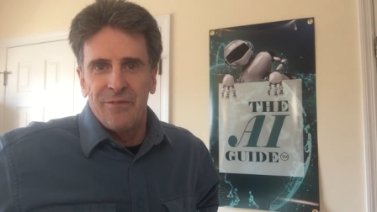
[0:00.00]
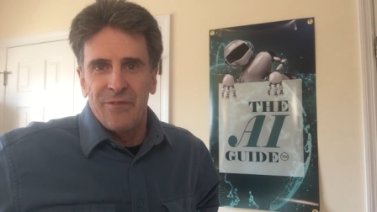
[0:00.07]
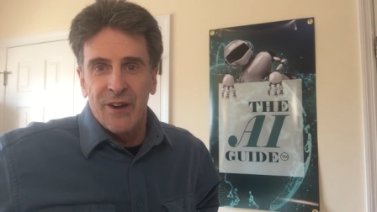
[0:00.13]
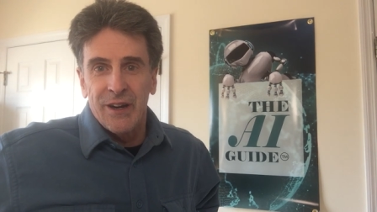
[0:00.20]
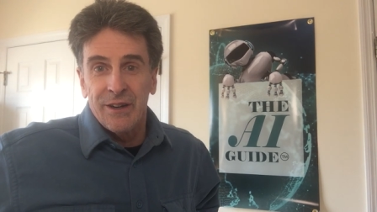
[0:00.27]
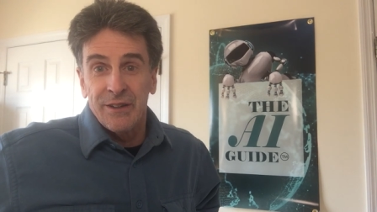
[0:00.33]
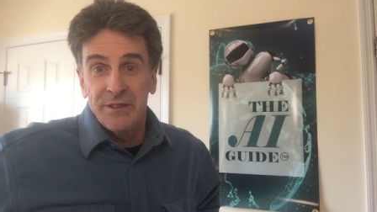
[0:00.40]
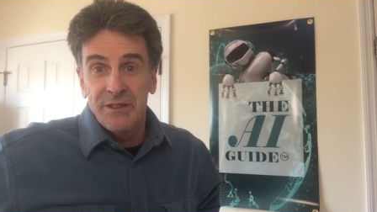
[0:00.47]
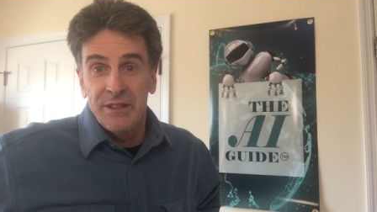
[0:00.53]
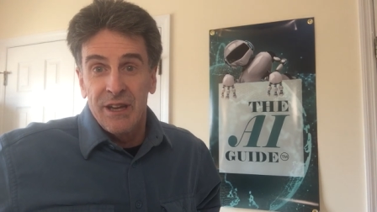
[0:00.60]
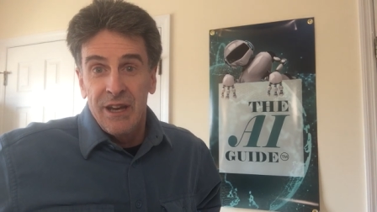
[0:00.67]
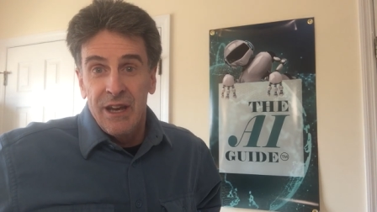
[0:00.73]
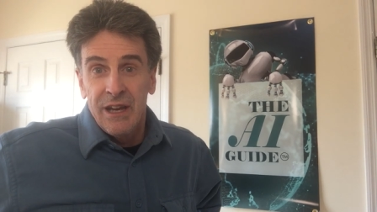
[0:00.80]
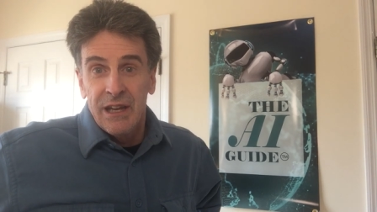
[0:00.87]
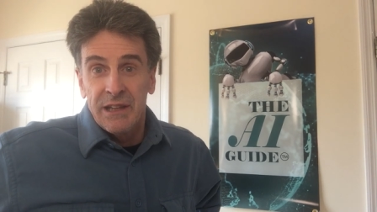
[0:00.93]
First,
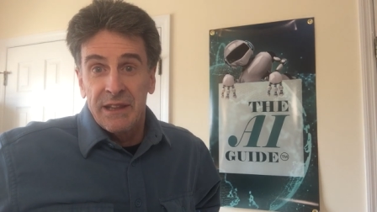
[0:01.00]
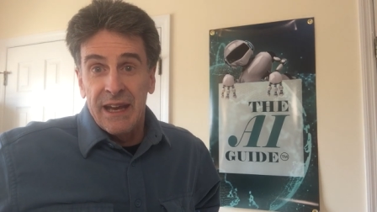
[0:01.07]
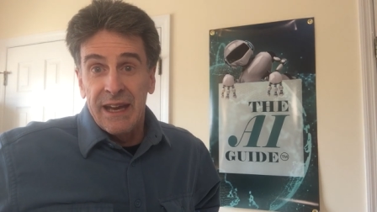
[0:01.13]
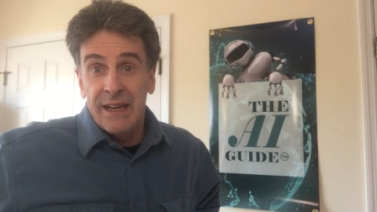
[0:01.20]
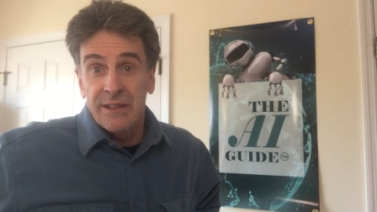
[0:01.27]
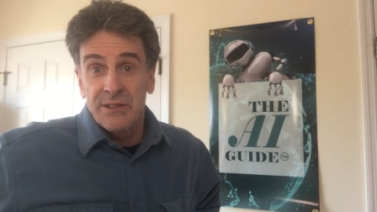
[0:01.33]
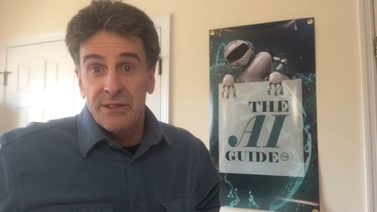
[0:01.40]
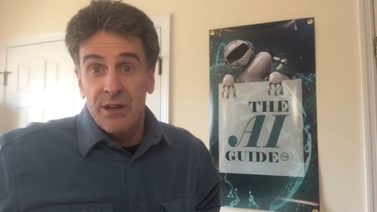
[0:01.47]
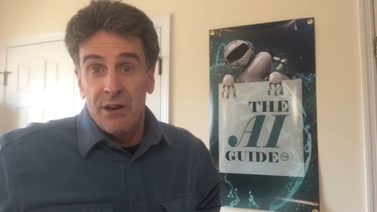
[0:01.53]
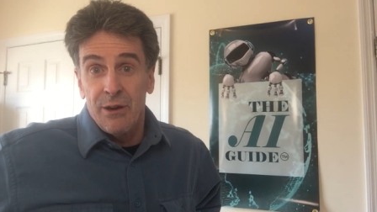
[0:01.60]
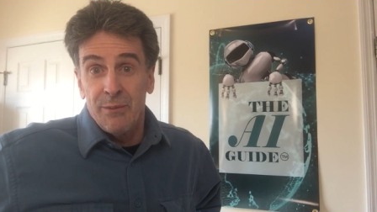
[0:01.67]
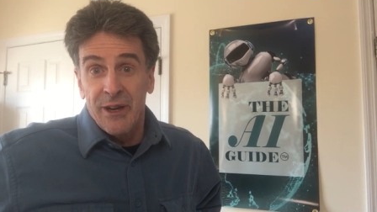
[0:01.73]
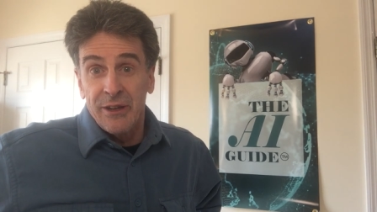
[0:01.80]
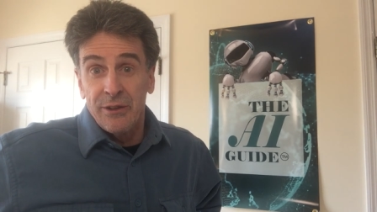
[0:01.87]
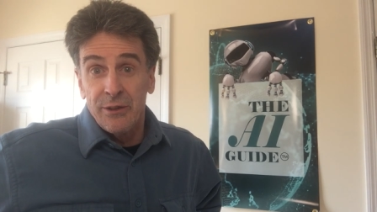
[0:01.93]
thanks to all
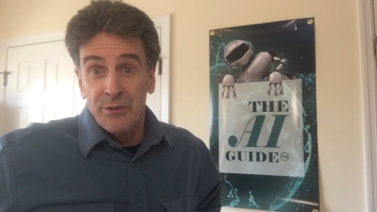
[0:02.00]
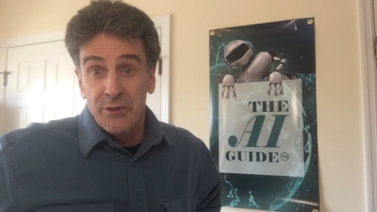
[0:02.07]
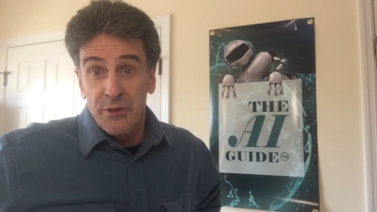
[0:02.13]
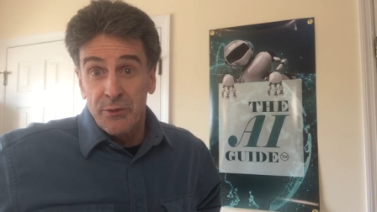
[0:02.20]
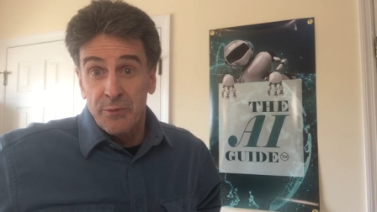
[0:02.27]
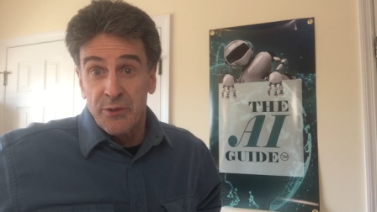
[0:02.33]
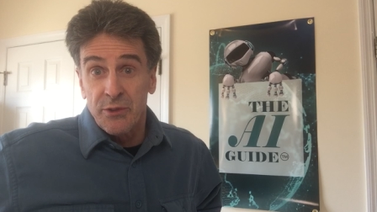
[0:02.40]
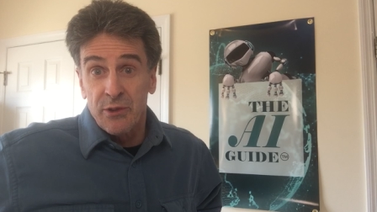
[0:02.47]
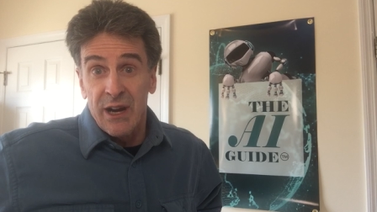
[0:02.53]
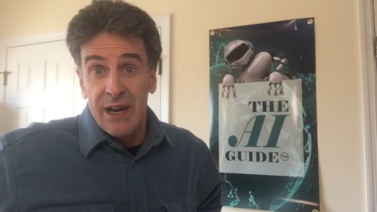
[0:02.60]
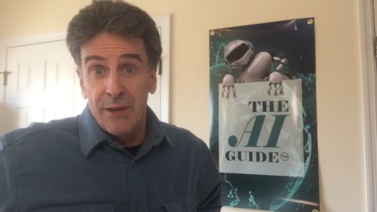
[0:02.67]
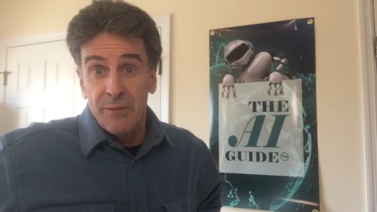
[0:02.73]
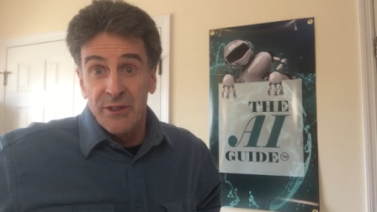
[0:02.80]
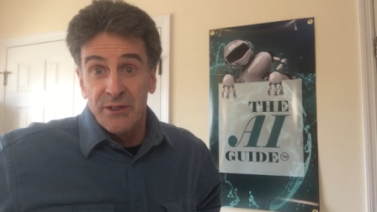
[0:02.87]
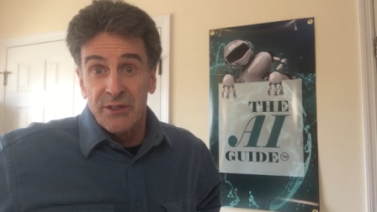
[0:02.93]
my new
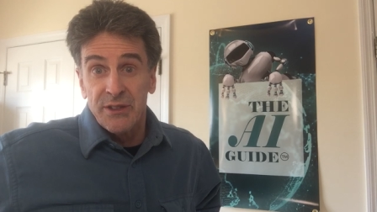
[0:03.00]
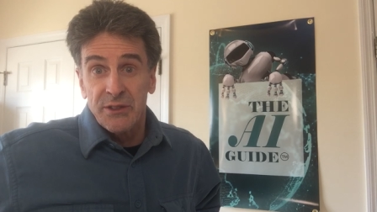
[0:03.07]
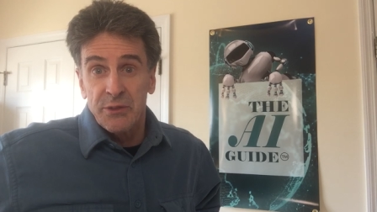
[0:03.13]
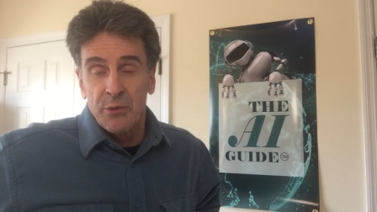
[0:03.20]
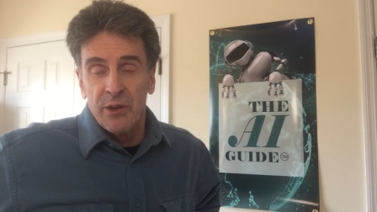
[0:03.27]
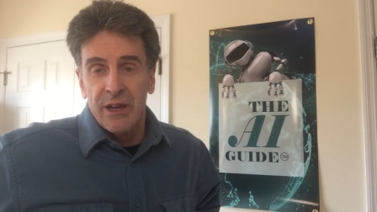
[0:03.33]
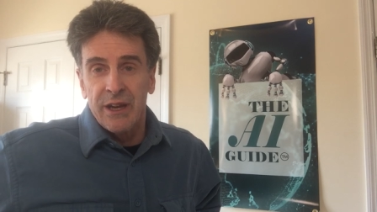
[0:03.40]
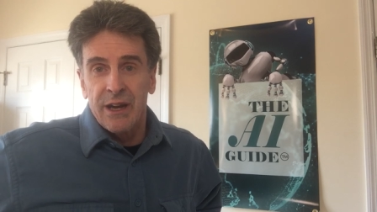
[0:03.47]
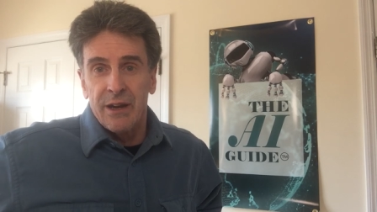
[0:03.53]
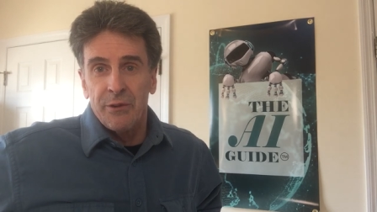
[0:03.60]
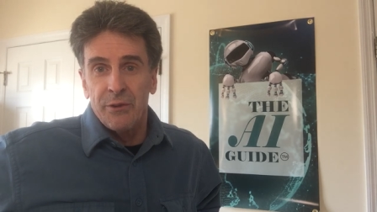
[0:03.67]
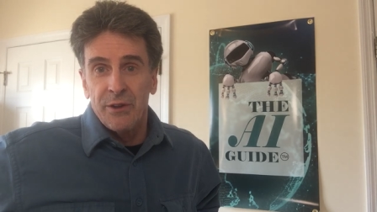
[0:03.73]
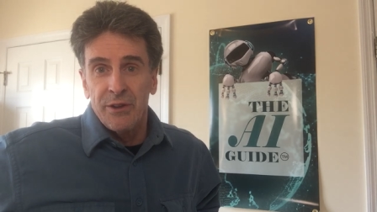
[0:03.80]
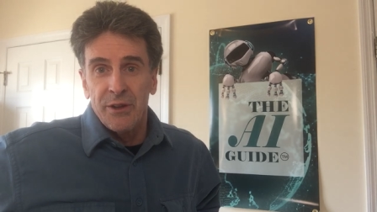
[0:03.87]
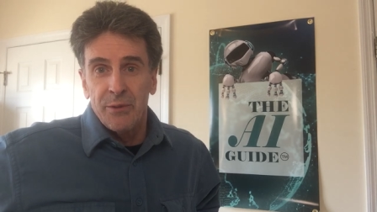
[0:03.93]
subscribers this week. I
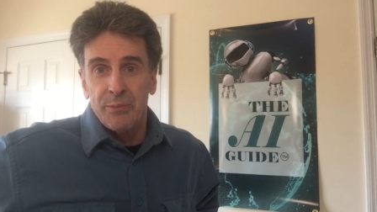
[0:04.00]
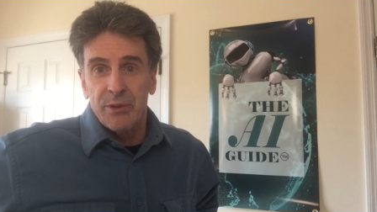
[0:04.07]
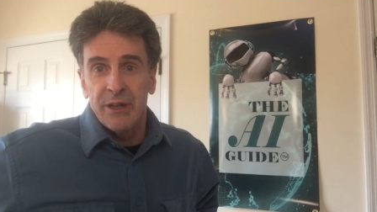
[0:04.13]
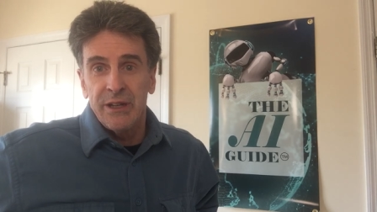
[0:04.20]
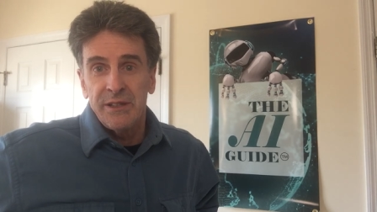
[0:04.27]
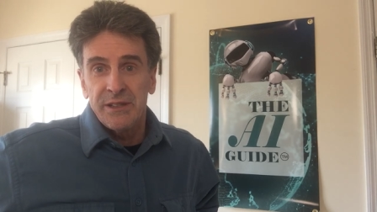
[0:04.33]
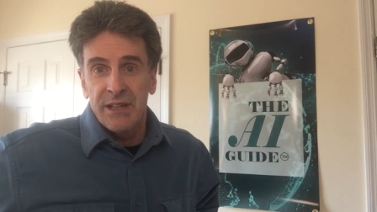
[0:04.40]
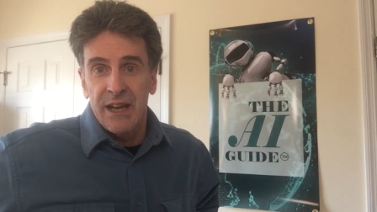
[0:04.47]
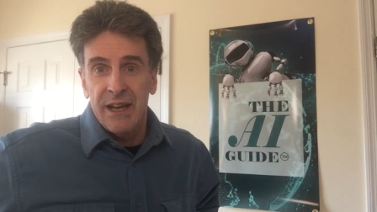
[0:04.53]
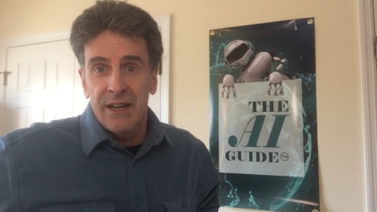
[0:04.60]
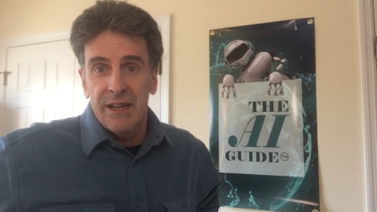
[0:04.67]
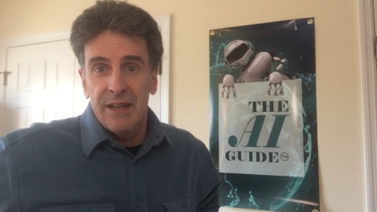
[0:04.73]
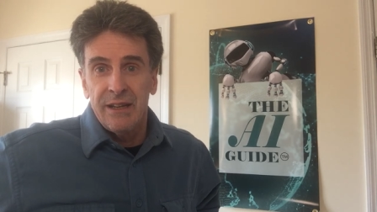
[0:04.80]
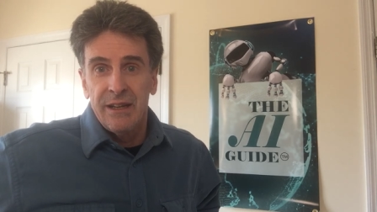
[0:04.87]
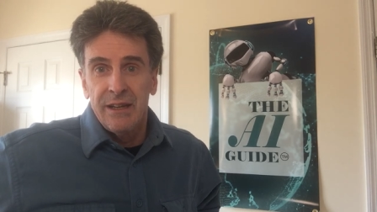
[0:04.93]
really appreciate
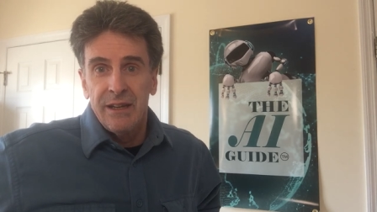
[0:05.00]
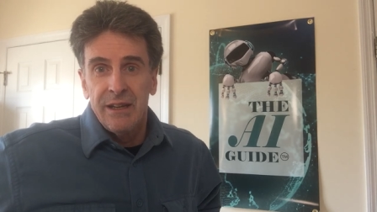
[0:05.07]
it.